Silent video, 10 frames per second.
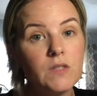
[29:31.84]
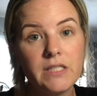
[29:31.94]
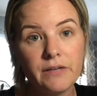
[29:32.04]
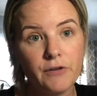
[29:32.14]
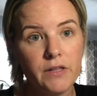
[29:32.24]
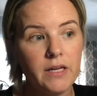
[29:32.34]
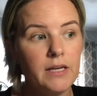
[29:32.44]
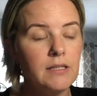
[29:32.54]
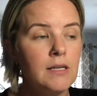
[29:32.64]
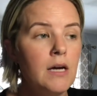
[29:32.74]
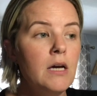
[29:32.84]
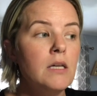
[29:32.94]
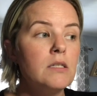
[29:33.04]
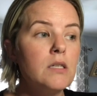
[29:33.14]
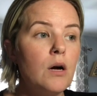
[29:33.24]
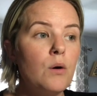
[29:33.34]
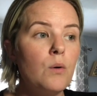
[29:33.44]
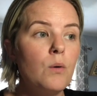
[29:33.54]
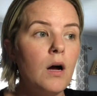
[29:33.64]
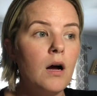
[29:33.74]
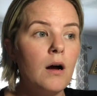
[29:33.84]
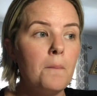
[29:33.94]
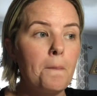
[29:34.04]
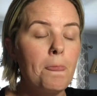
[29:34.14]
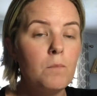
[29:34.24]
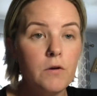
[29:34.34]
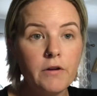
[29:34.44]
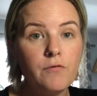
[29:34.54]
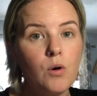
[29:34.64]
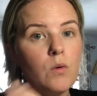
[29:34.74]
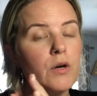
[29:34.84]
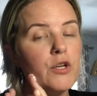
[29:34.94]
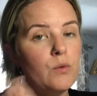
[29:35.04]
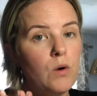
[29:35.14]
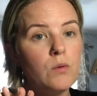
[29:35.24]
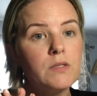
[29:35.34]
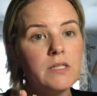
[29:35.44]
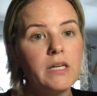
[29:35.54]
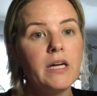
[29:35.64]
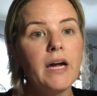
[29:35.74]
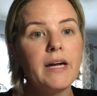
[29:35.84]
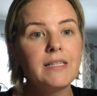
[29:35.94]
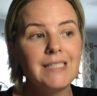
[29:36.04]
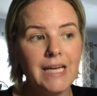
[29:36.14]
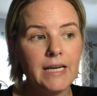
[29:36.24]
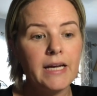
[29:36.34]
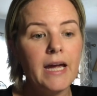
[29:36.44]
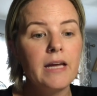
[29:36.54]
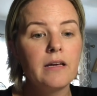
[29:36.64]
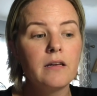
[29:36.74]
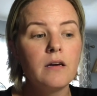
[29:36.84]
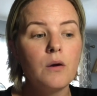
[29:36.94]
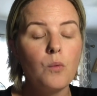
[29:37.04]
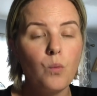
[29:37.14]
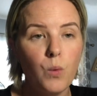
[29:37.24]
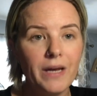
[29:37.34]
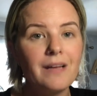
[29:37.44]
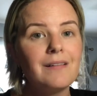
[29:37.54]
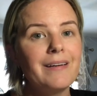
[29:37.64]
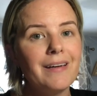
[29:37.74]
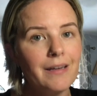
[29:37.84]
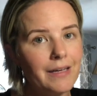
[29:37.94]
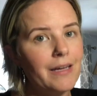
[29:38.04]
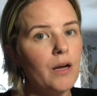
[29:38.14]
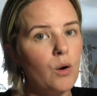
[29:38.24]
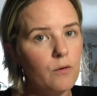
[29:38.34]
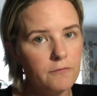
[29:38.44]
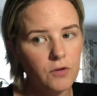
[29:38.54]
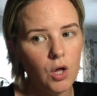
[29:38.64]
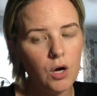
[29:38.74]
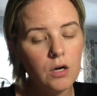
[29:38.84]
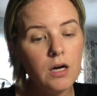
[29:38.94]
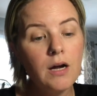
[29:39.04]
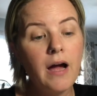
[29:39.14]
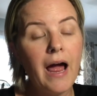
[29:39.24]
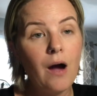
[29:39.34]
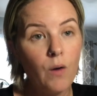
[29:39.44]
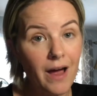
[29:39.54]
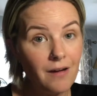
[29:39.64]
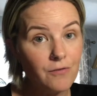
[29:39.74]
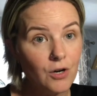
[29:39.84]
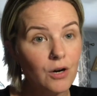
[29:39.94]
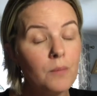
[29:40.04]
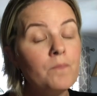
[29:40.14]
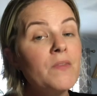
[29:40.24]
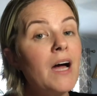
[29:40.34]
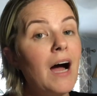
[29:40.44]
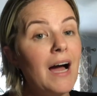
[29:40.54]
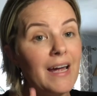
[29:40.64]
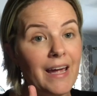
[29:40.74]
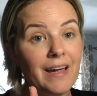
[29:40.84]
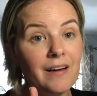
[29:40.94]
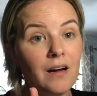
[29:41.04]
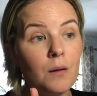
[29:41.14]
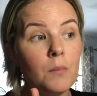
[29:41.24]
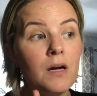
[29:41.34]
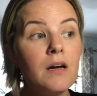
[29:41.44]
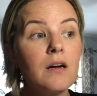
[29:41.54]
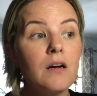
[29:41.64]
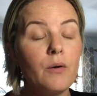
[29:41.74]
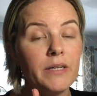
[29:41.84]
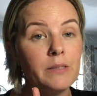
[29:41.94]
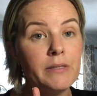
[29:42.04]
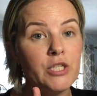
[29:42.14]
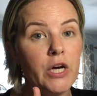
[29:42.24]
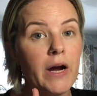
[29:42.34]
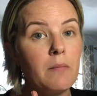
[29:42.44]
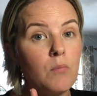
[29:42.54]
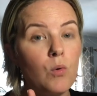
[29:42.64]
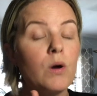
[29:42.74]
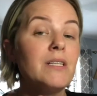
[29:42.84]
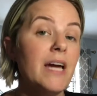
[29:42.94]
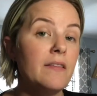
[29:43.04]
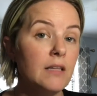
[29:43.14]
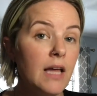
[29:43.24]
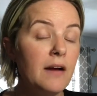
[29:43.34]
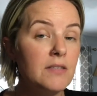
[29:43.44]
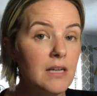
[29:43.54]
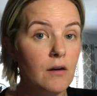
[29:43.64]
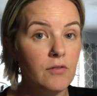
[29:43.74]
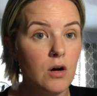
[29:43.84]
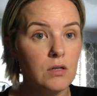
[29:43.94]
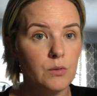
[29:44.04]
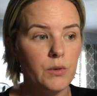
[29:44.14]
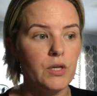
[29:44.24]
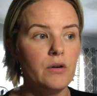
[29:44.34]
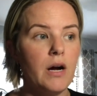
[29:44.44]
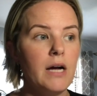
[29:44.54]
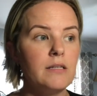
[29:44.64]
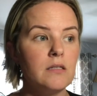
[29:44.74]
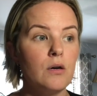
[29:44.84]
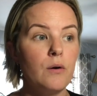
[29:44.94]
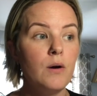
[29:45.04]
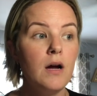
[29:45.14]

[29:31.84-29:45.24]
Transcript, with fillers: different things. So um, moving forward, you won't see a dedicated weekly keto vlog. However, I am going to be sharing more day in the lifestyle vlogs with you guys. So